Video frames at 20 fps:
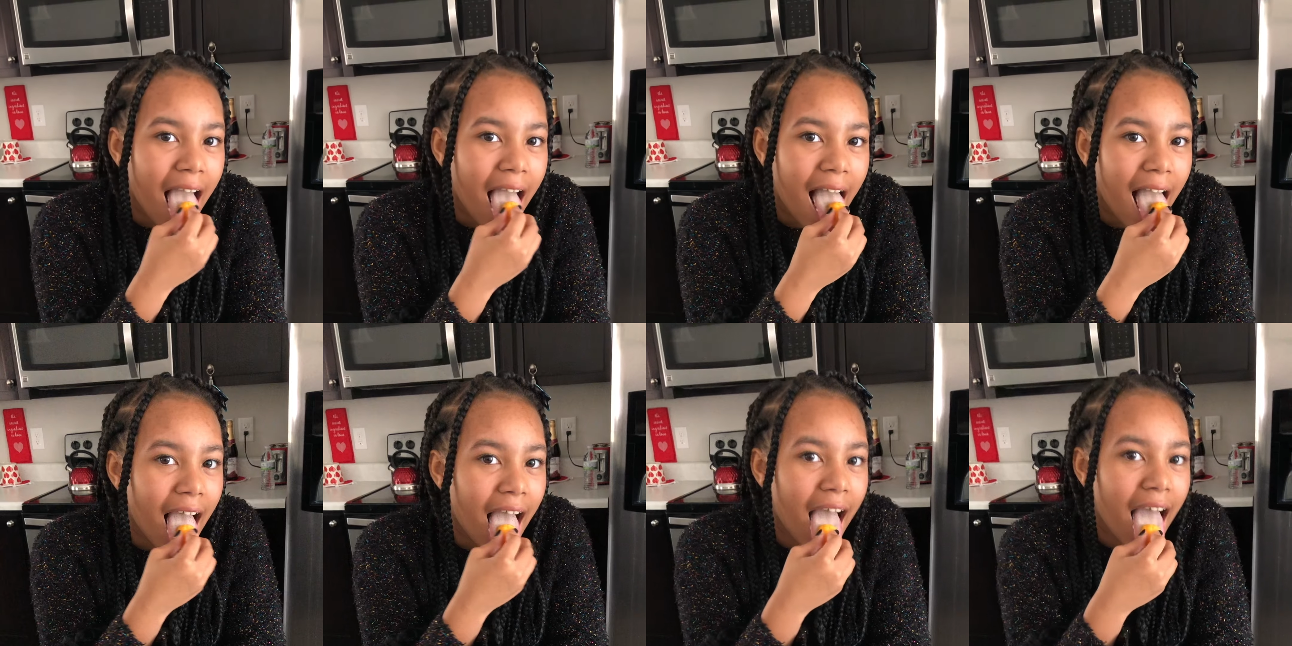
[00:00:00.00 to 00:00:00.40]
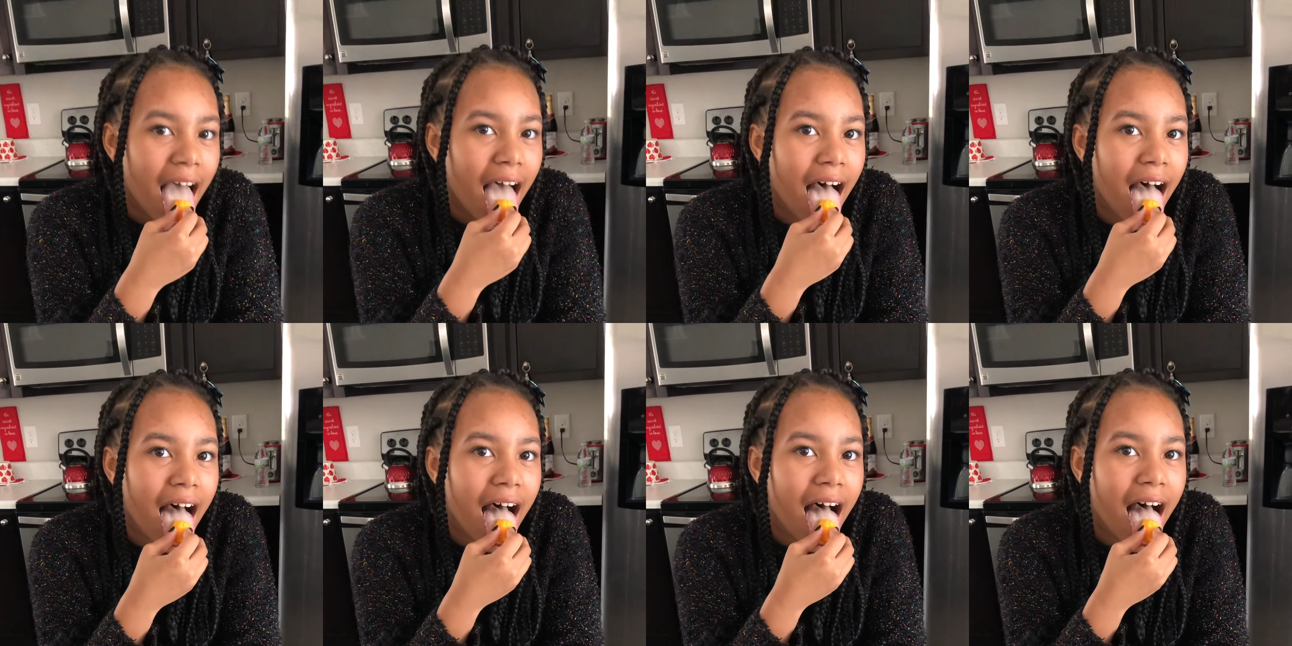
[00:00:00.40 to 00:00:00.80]
And it's
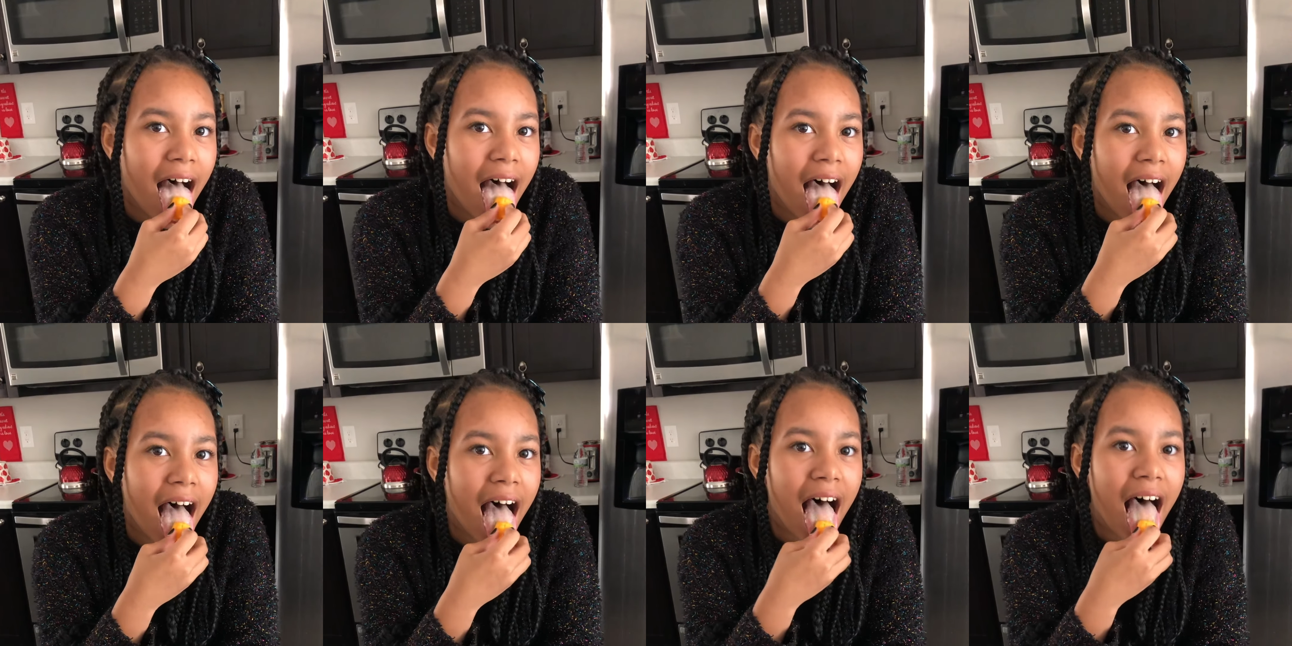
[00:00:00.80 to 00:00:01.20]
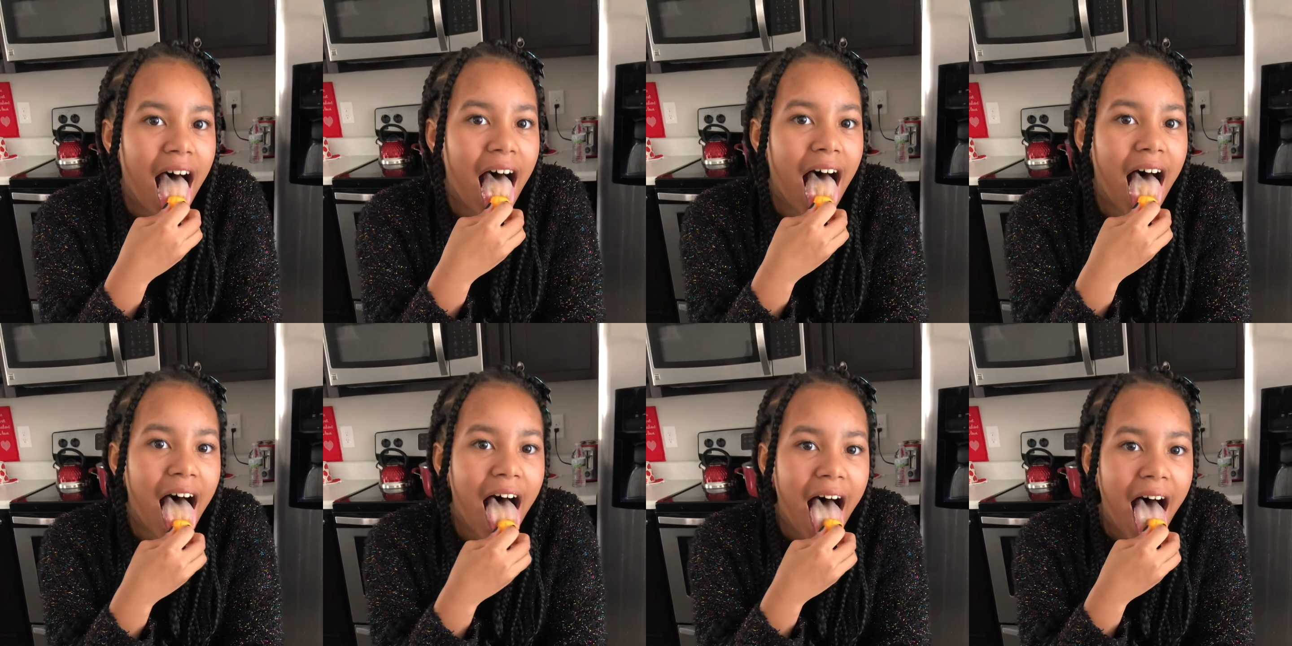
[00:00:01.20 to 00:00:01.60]
gonna be for
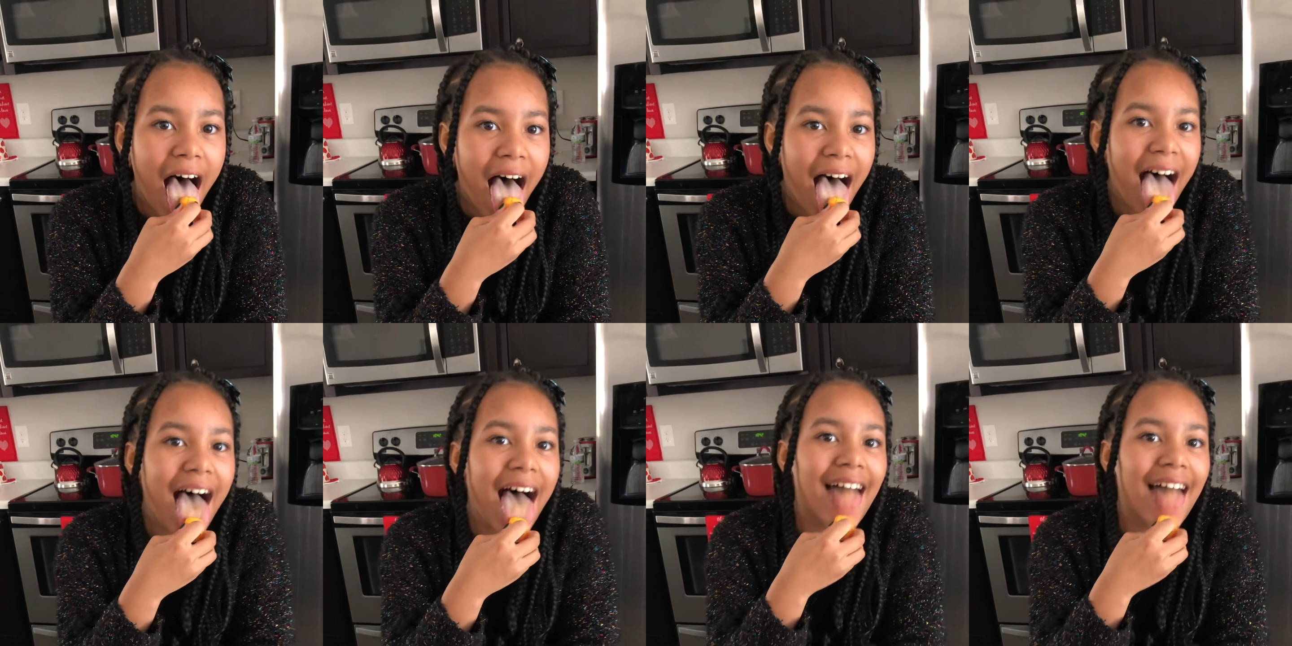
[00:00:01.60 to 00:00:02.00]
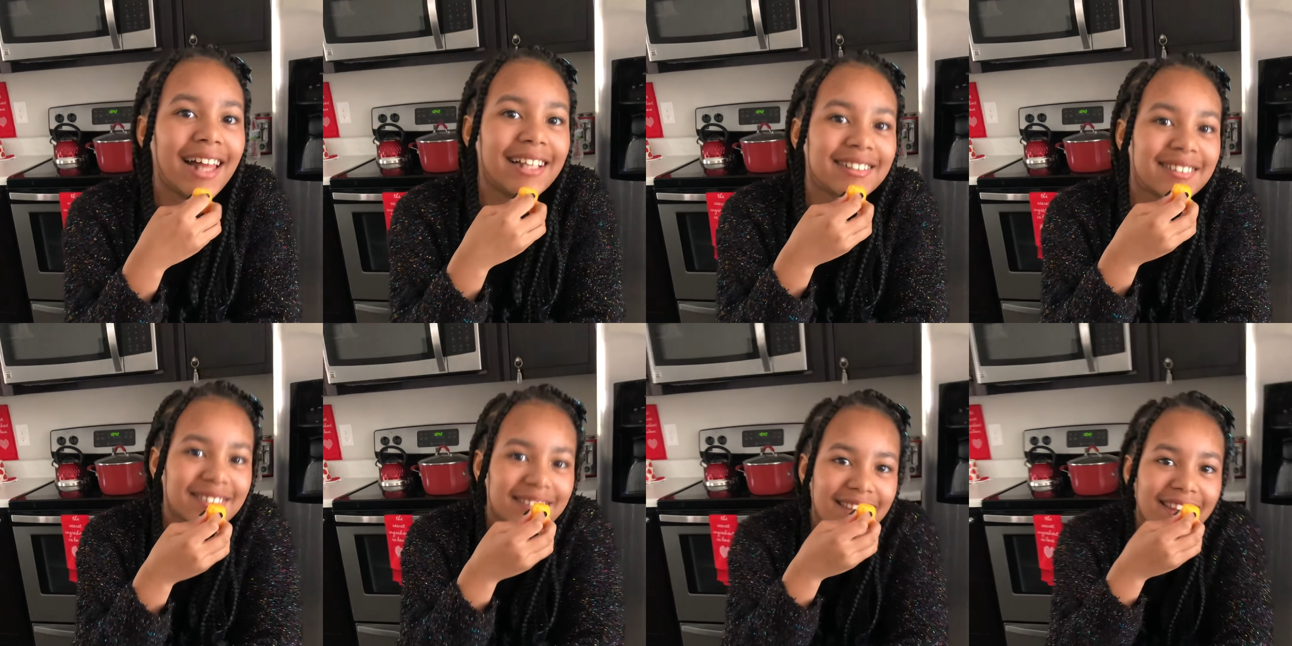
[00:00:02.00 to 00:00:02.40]
me. Uh huh.
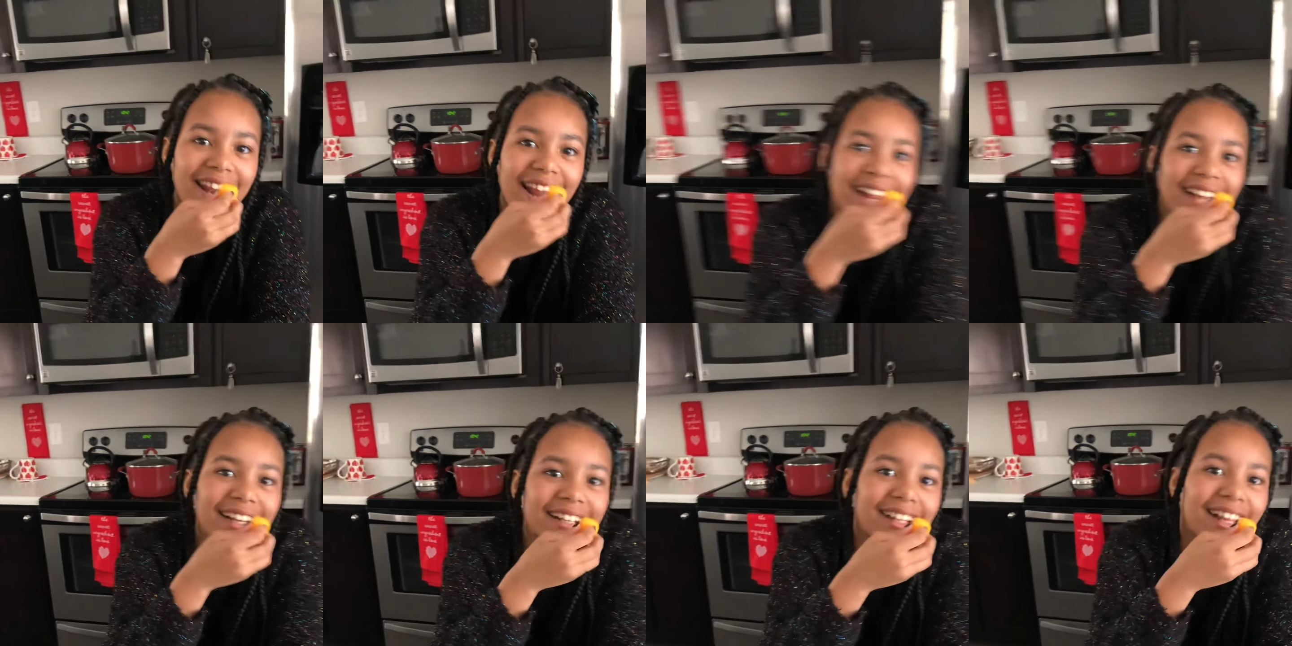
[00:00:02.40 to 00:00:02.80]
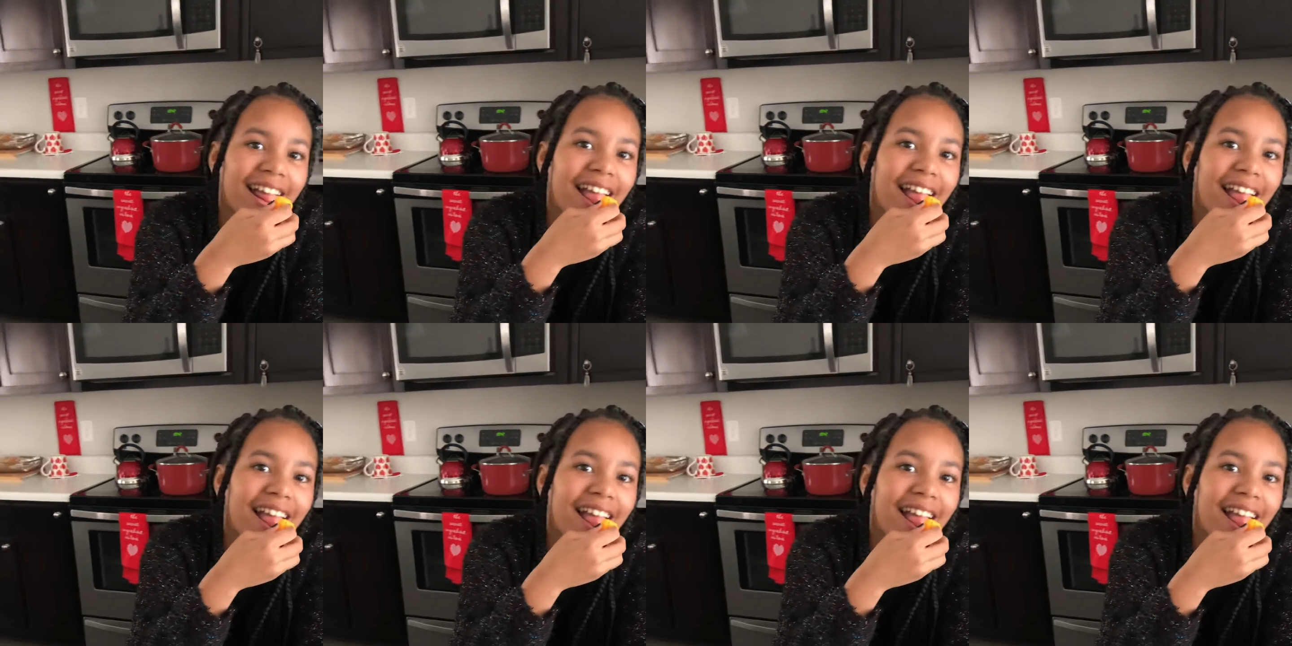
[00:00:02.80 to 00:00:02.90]
Okay.